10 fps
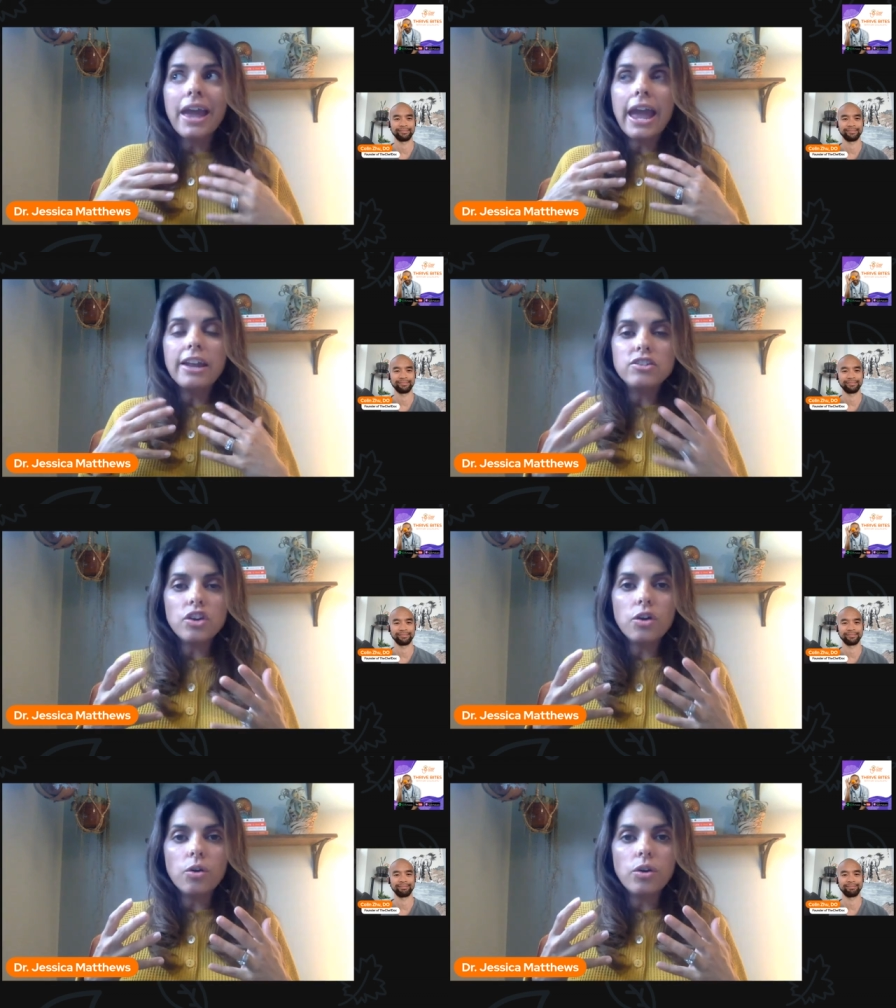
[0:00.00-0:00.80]
And
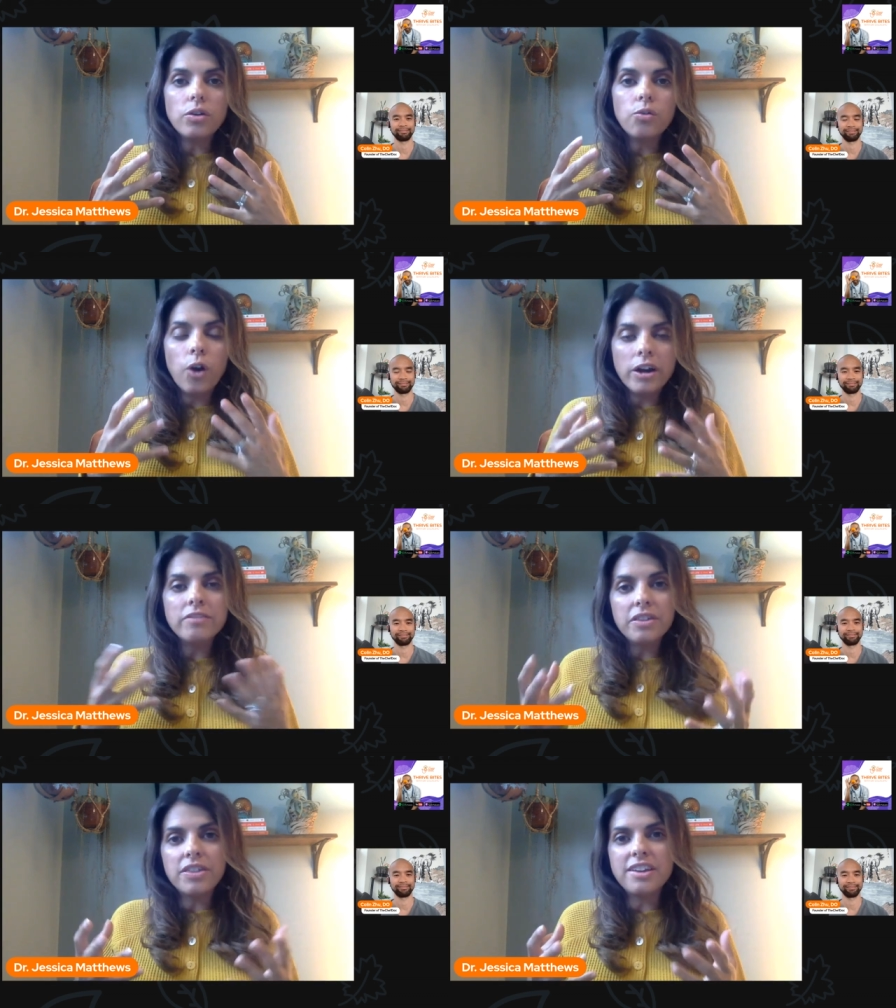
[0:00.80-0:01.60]
so, one of
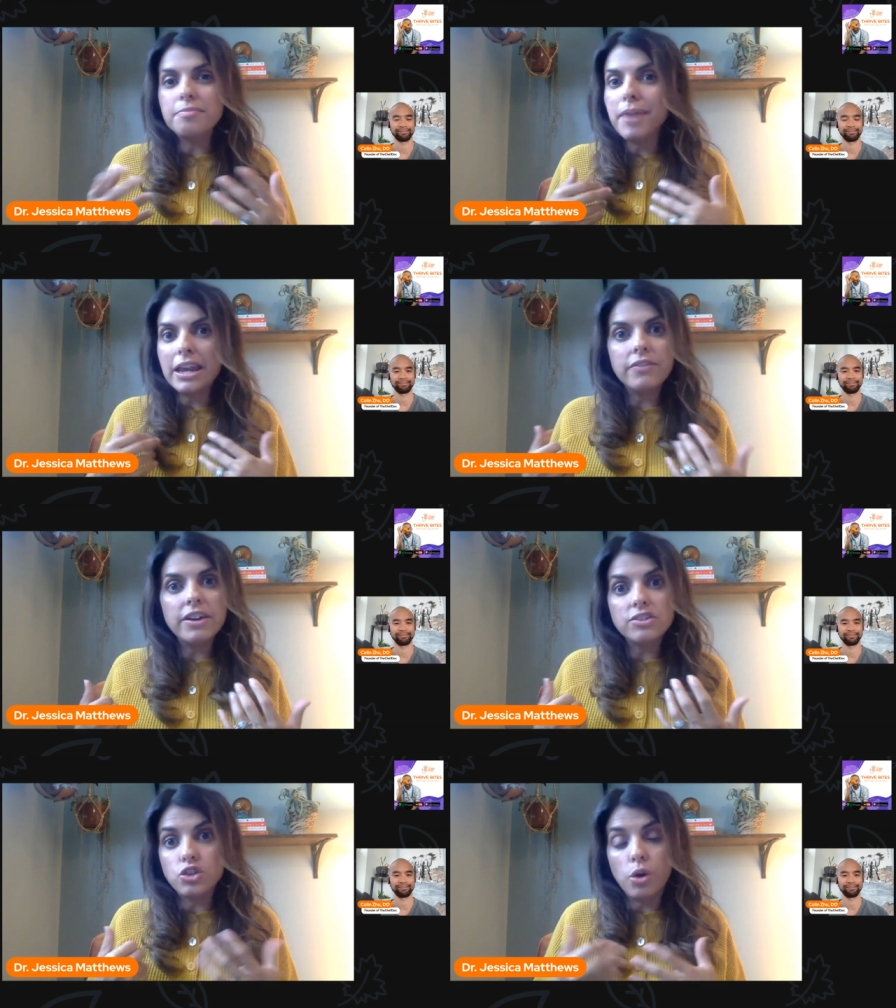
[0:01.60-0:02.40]
the things many of
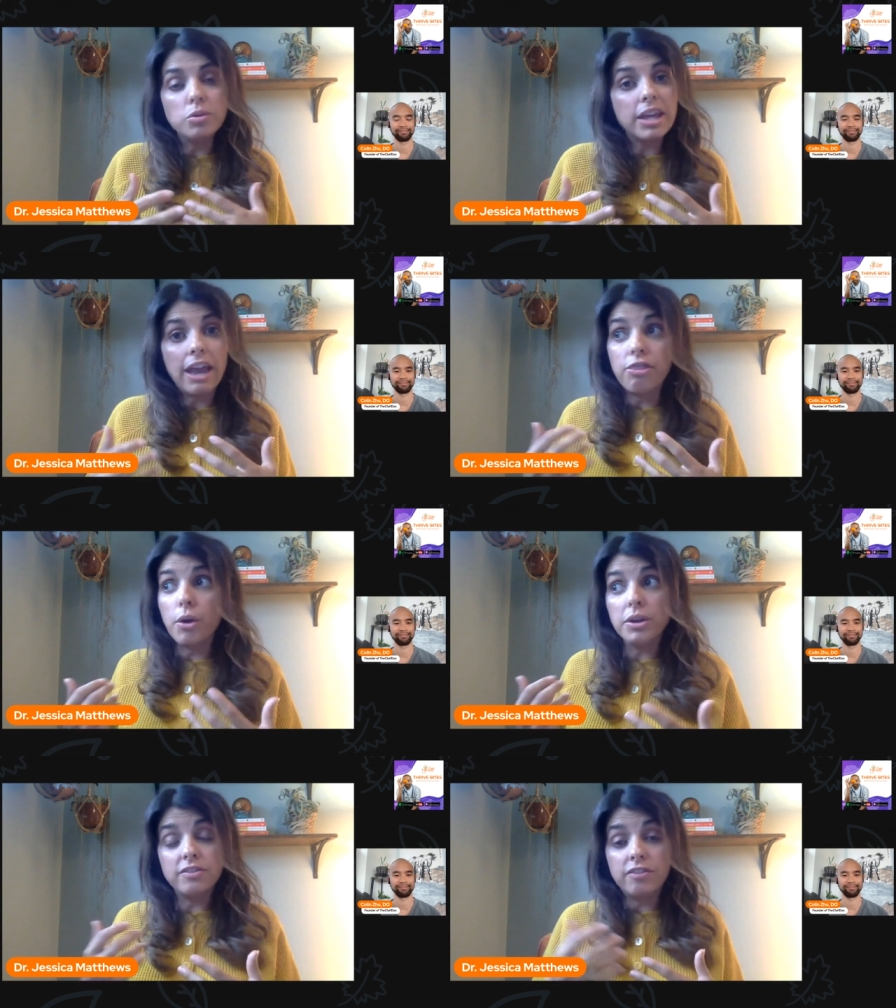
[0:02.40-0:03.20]
us don't get, though
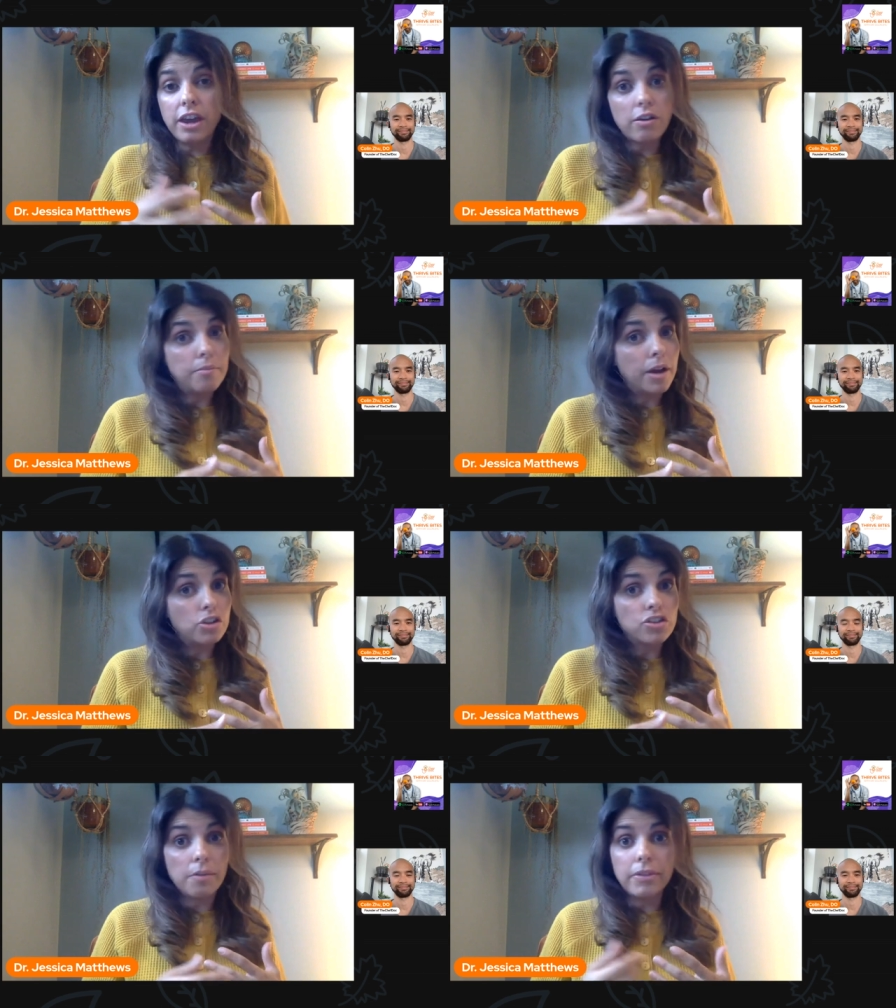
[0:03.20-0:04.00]
it's very much
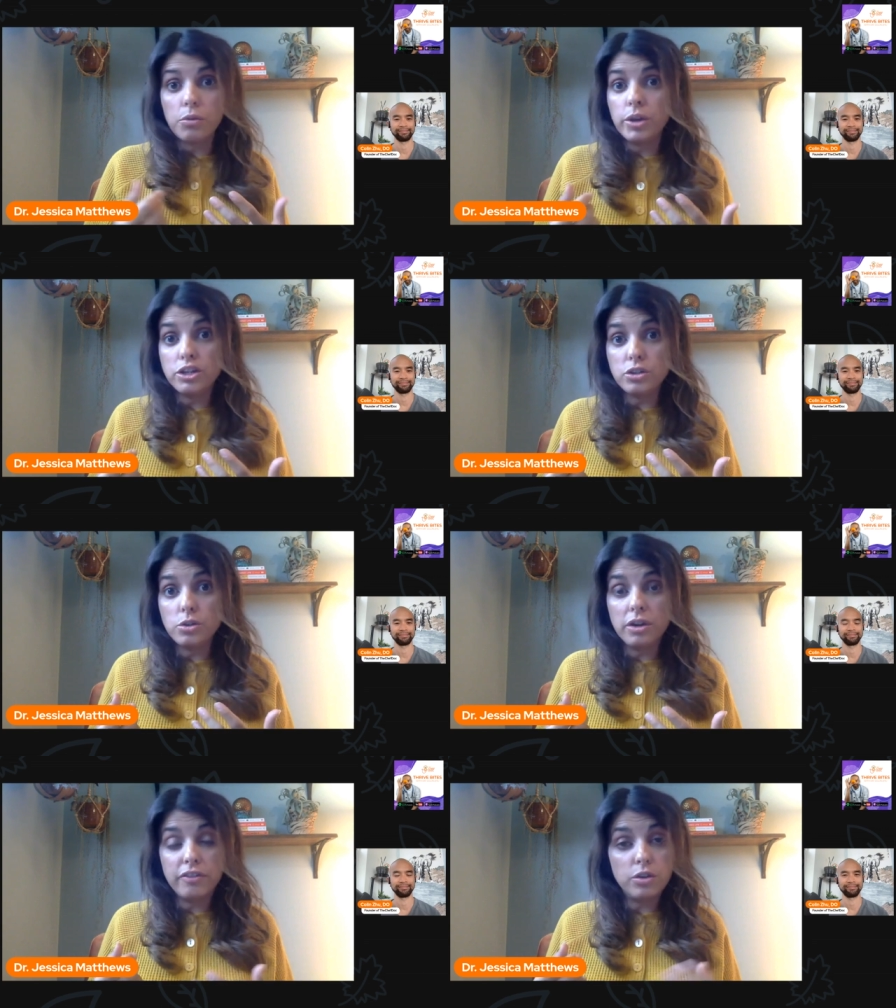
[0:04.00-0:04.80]
something we do,
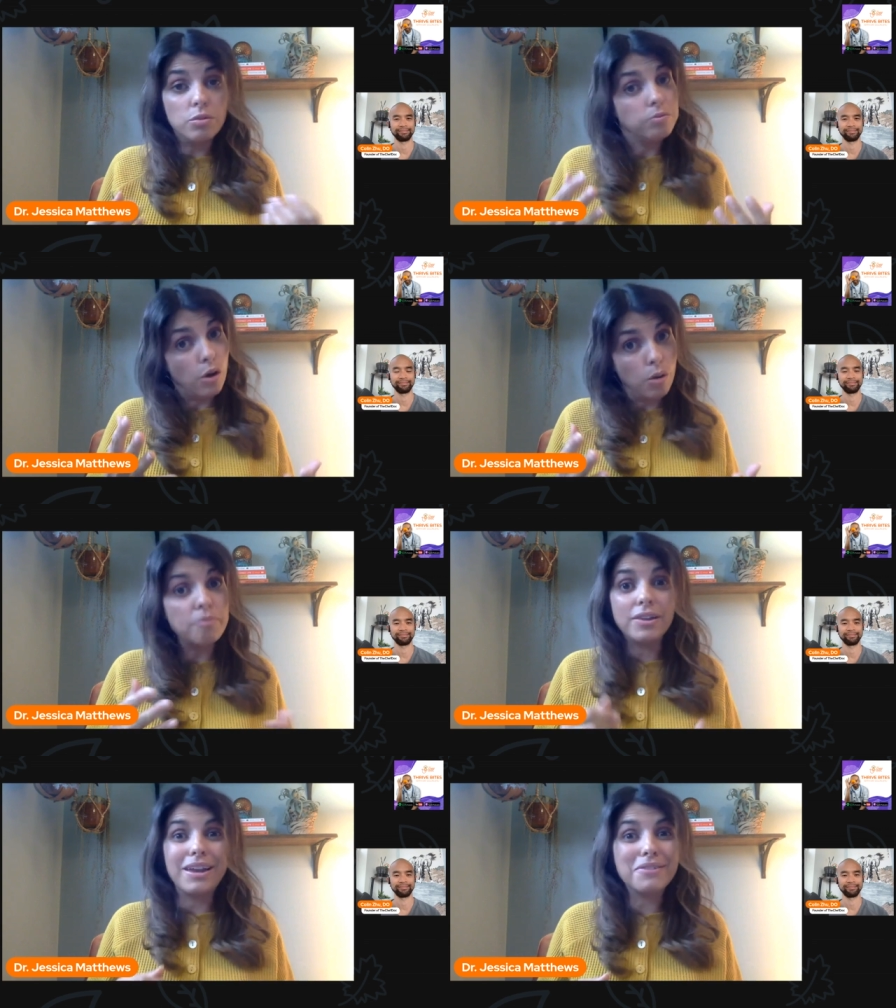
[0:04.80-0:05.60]
if you
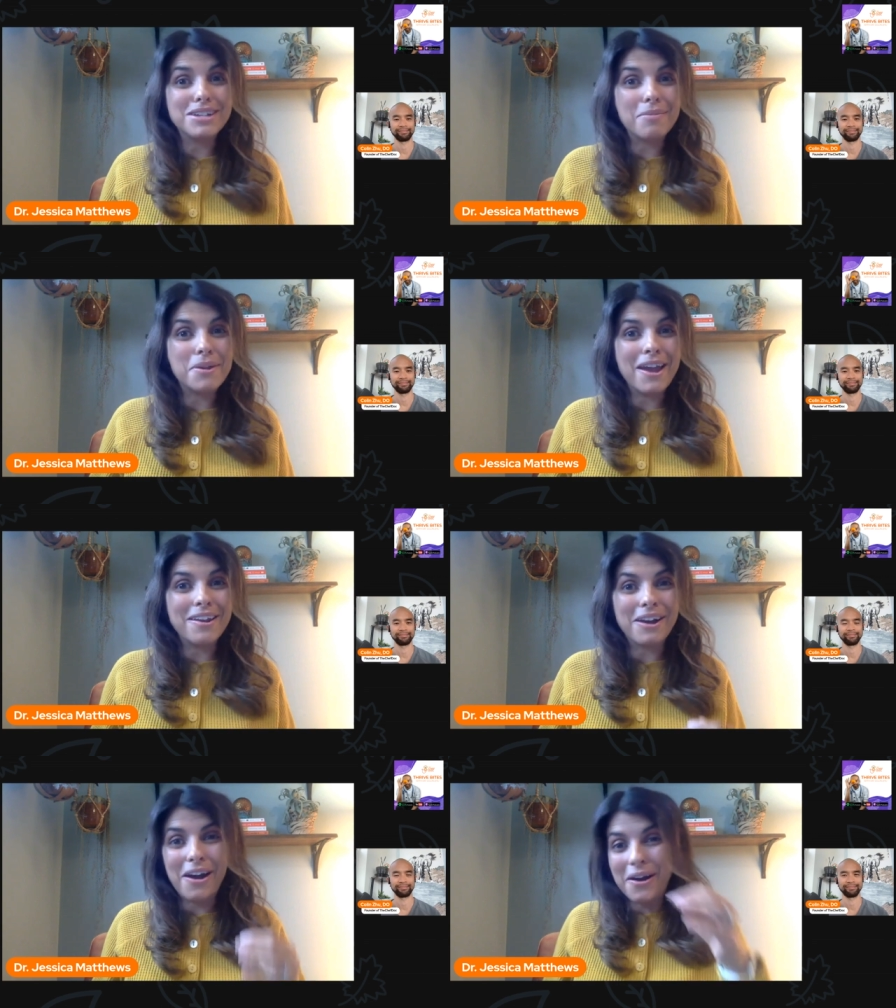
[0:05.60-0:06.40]
hopefully every time you get in
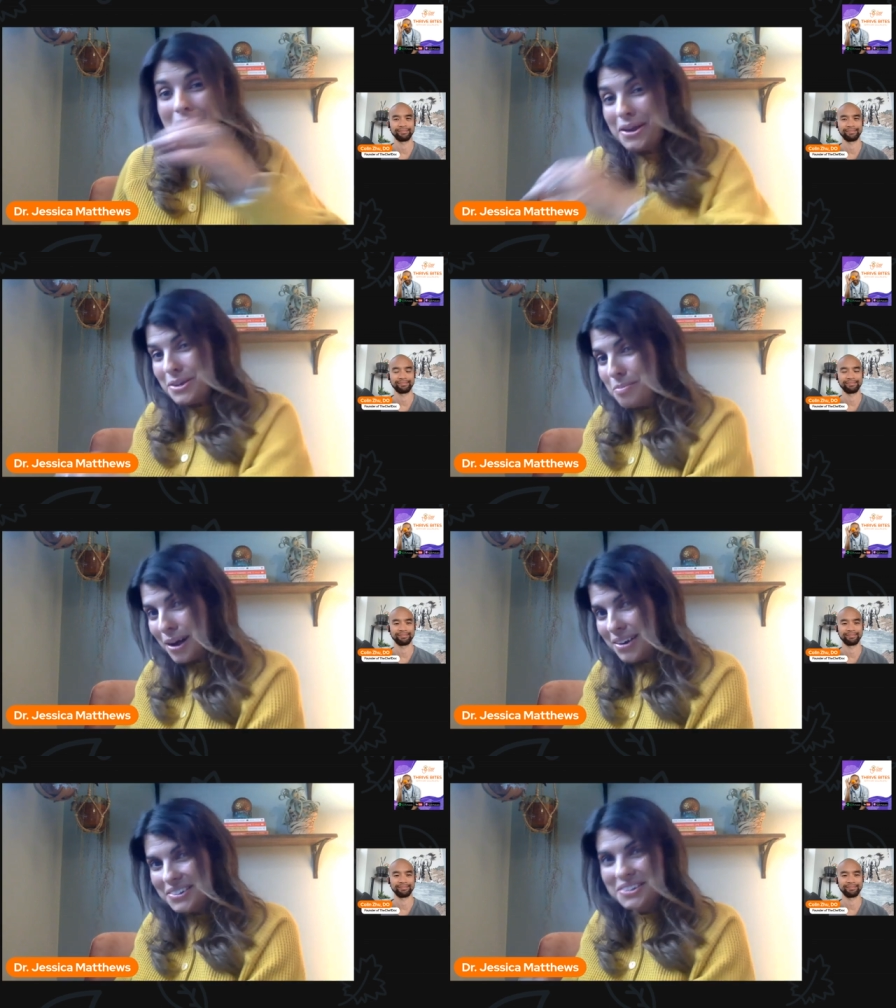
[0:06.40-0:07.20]
a car, you
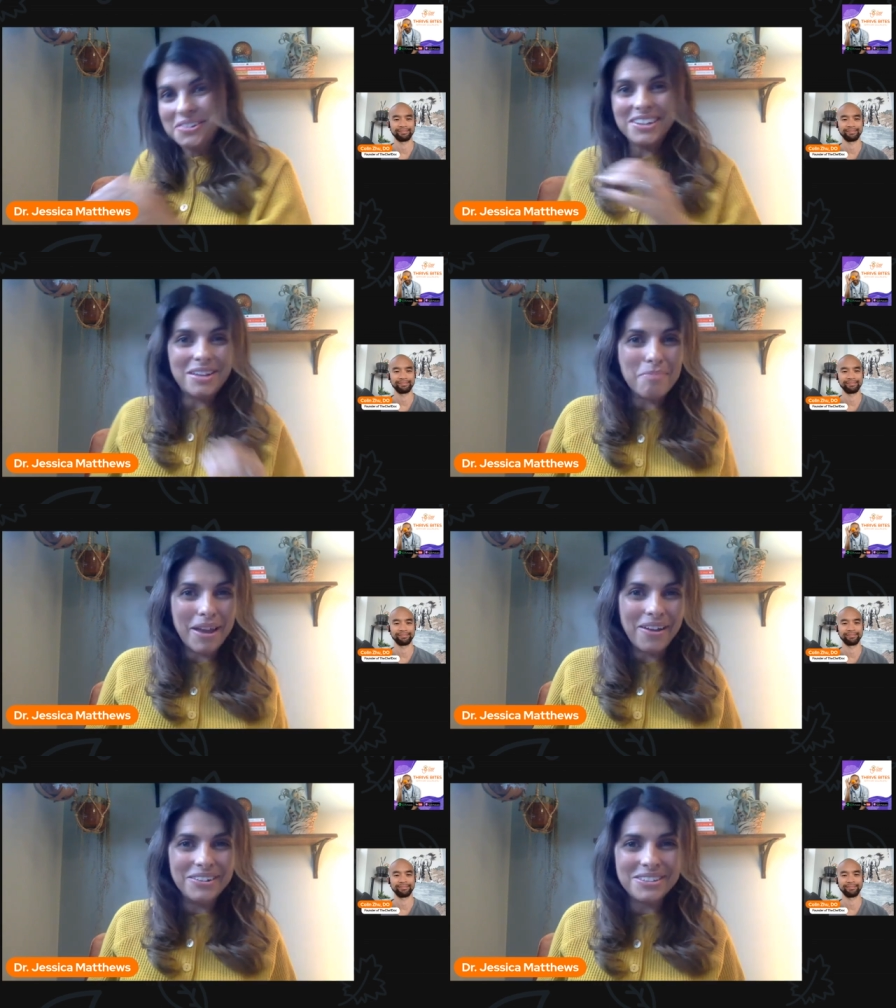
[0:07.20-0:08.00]
buckle your
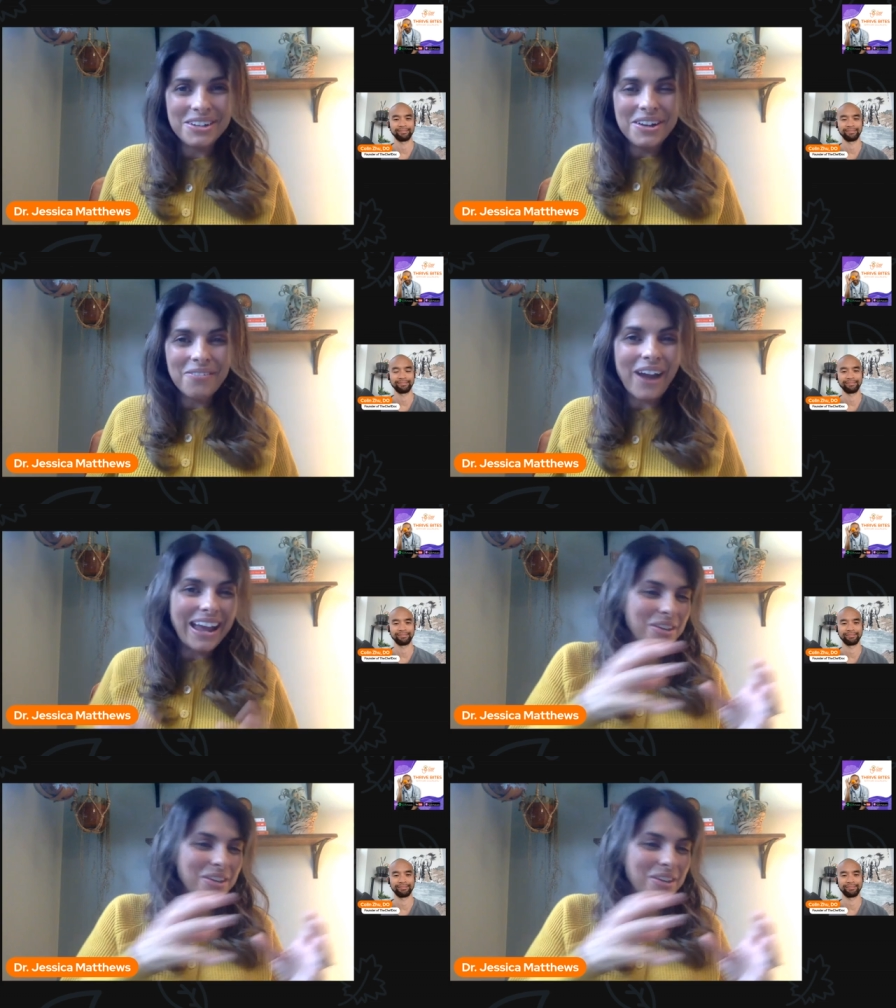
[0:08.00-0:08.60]
seatbelt, right?